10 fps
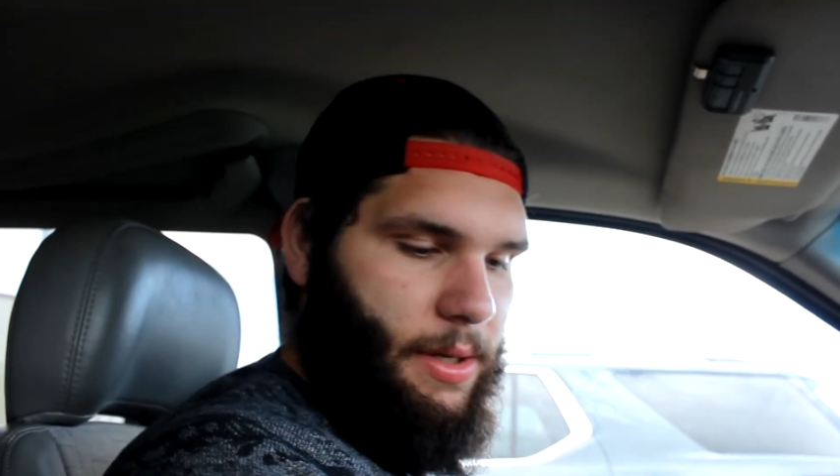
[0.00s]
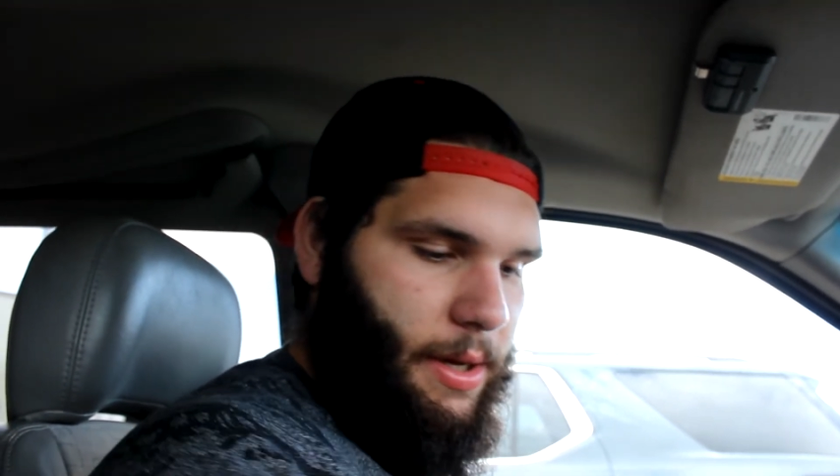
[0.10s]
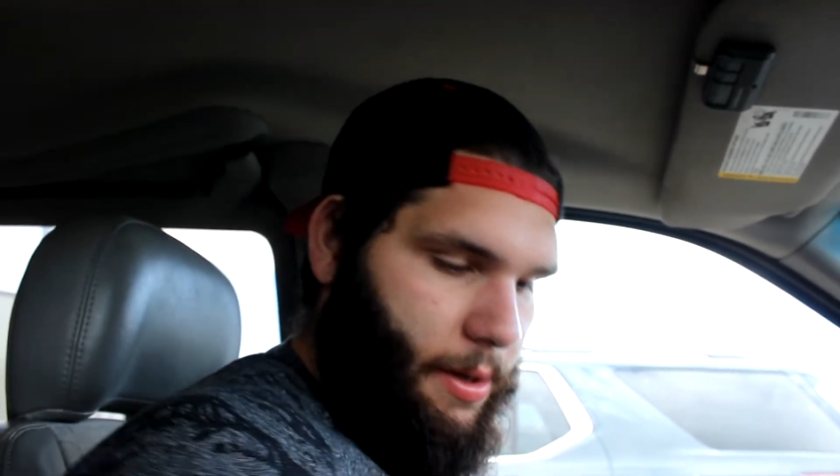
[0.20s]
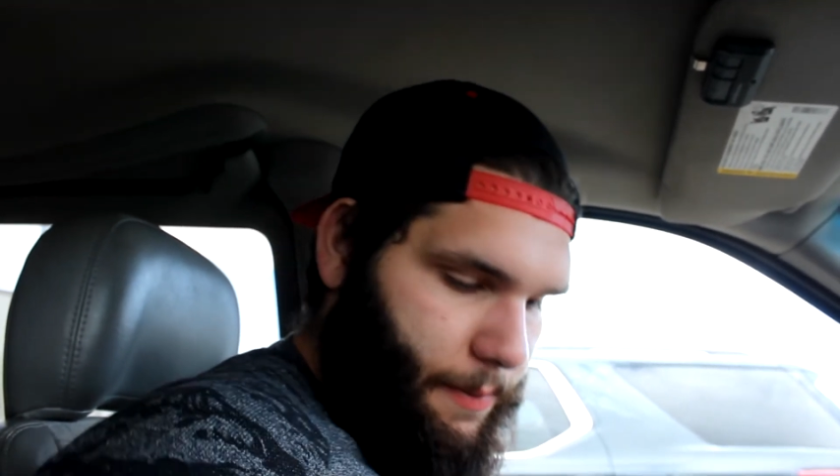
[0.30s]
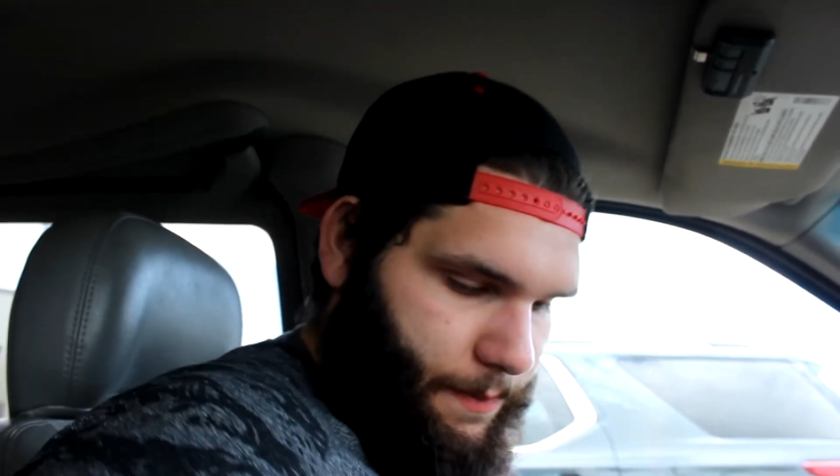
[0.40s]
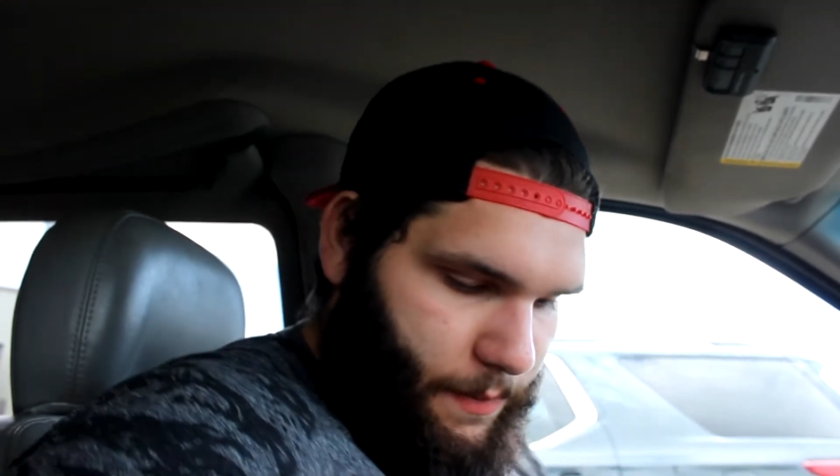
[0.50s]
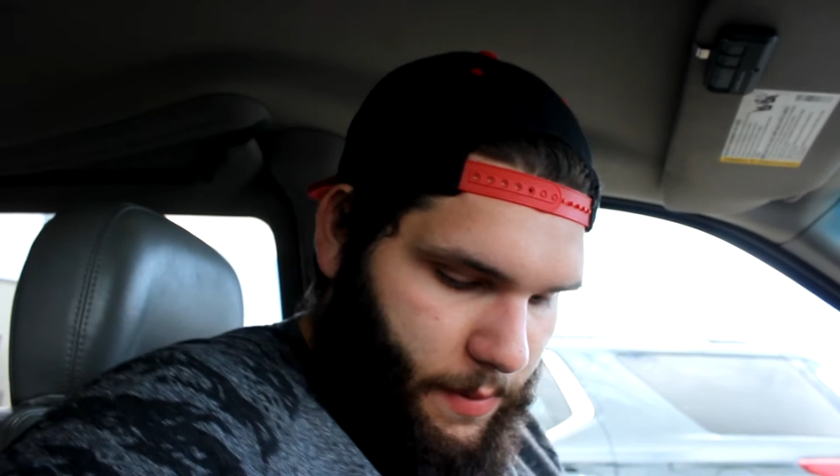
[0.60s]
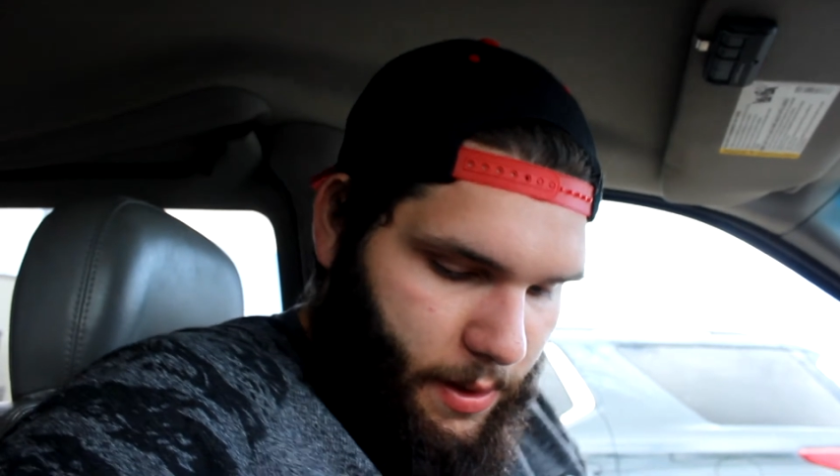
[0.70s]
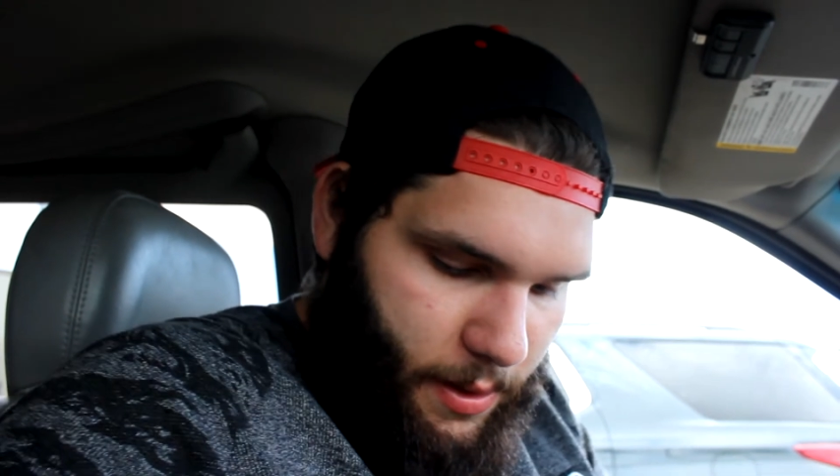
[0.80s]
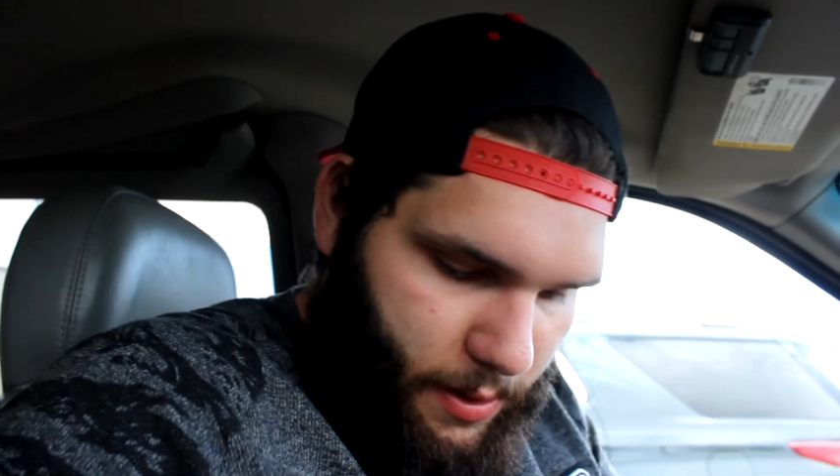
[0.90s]
Yeah.
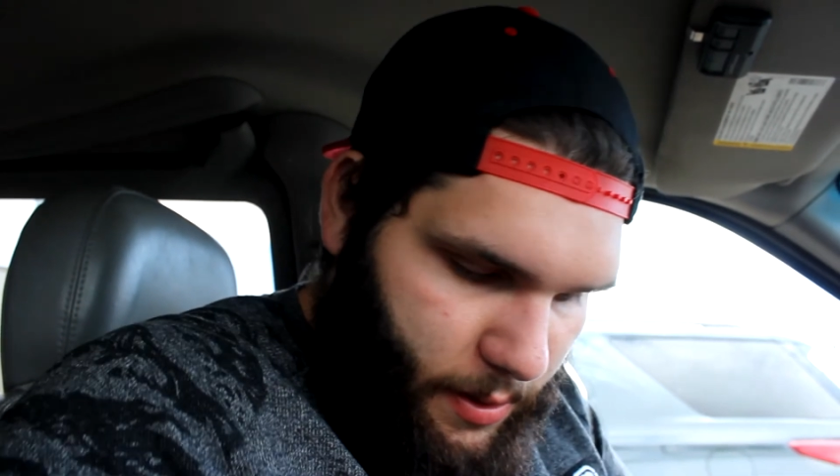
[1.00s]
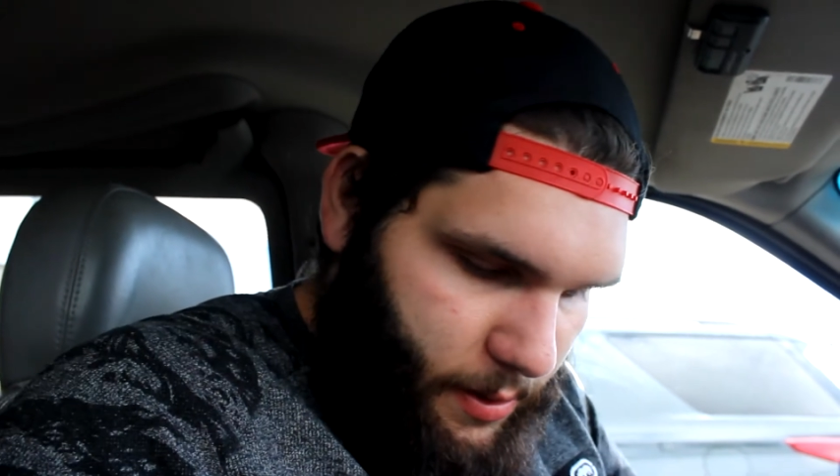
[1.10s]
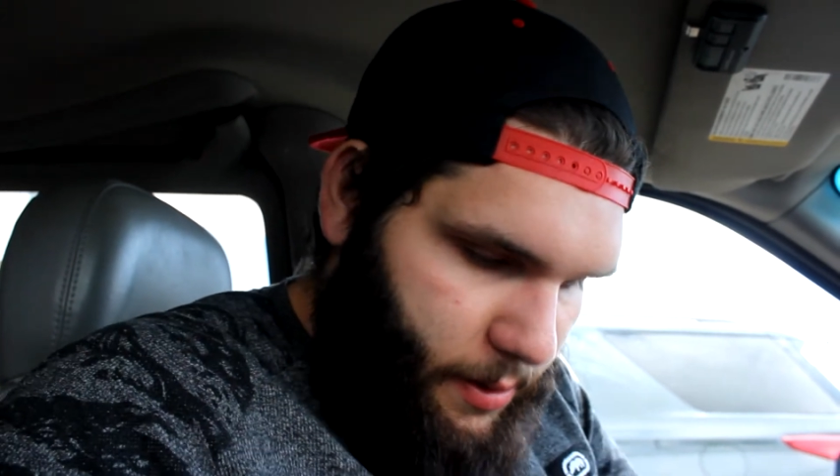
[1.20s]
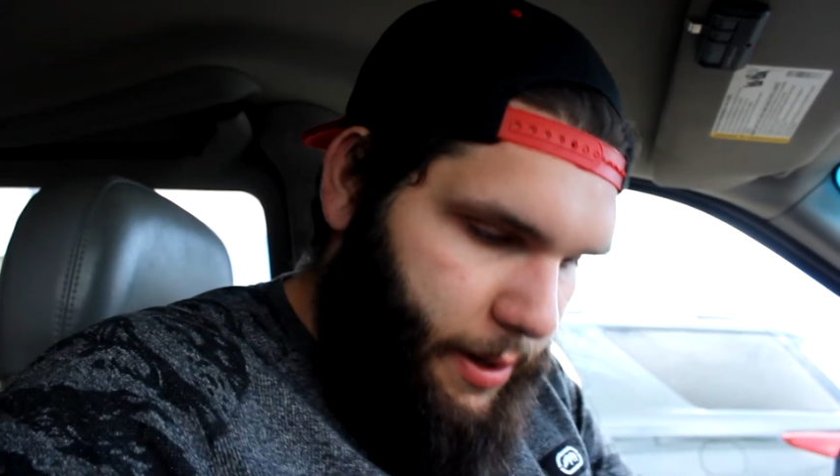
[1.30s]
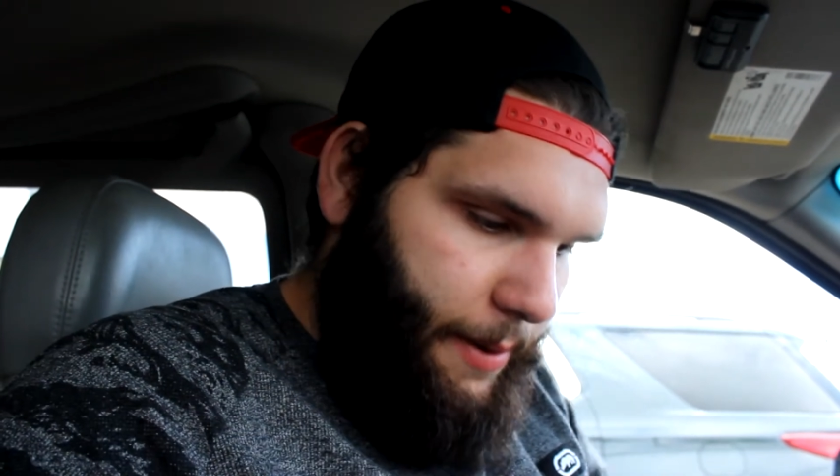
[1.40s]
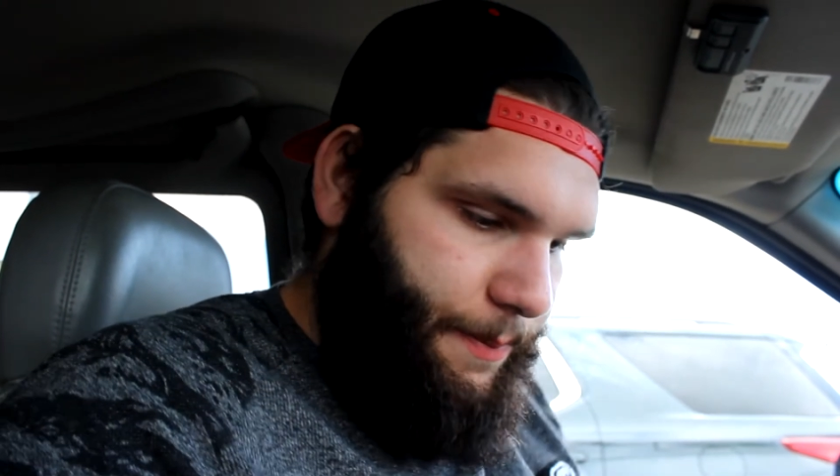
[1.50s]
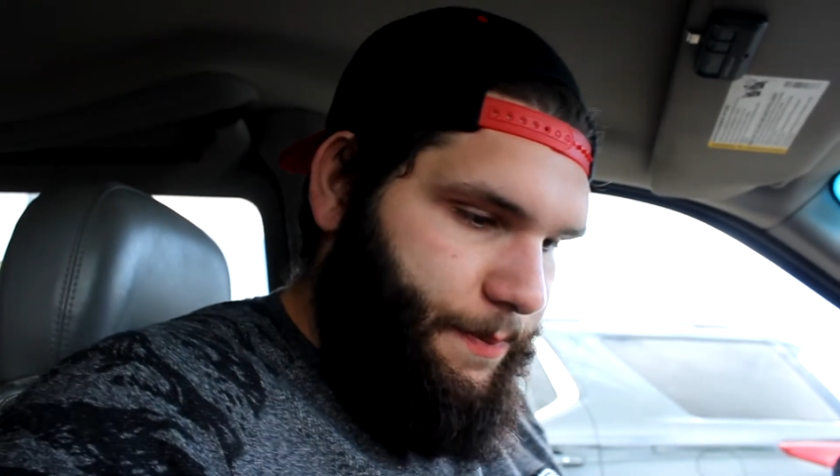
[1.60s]
All right.